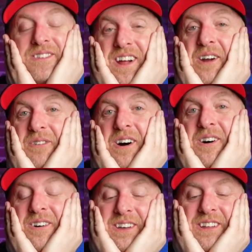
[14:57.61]
it's not
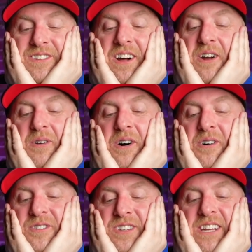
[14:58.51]
wrong. It's not
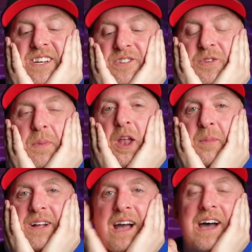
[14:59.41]
wrong. Change out those
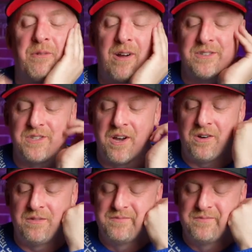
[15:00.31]
polymer guide rods, y'all.